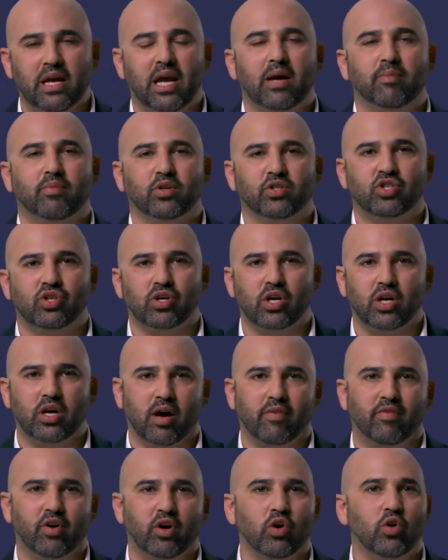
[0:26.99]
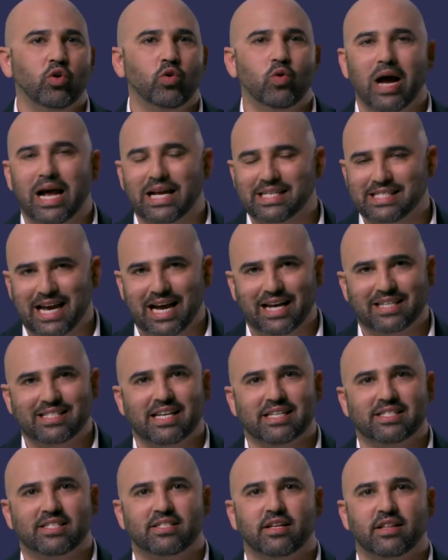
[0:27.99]
being able to govern who has
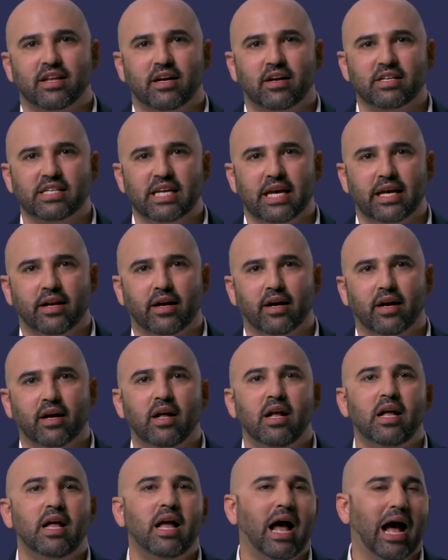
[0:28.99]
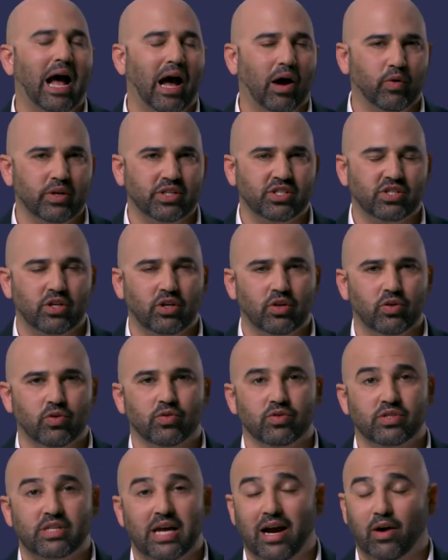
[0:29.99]
access to their data, how it's
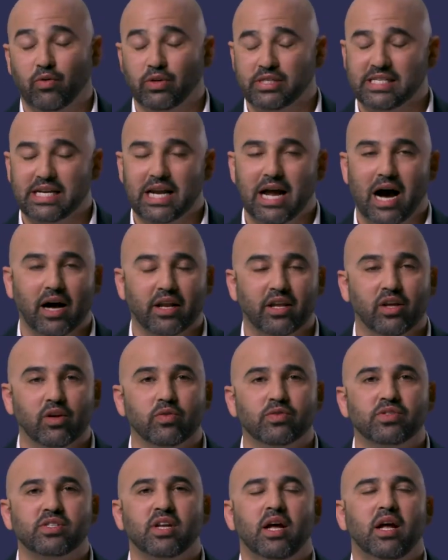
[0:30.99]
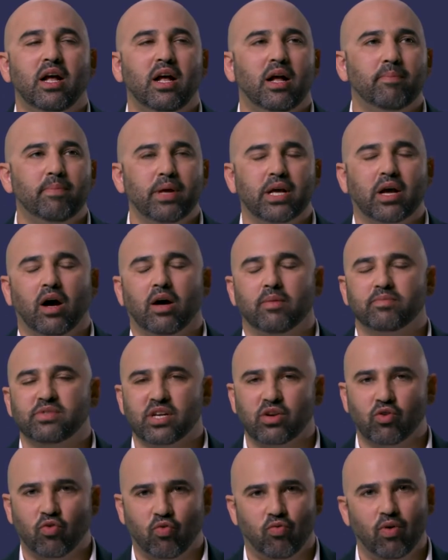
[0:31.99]
used, how it's not used,
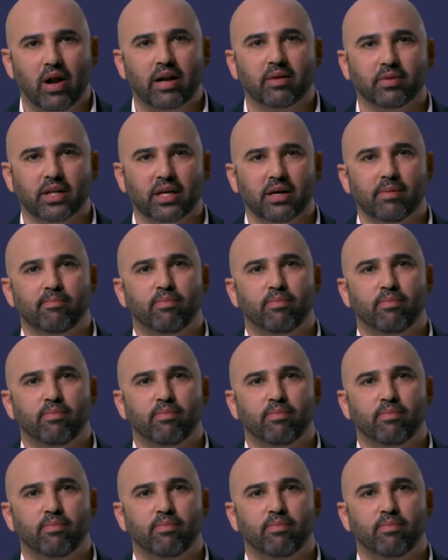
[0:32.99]
becomes incredibly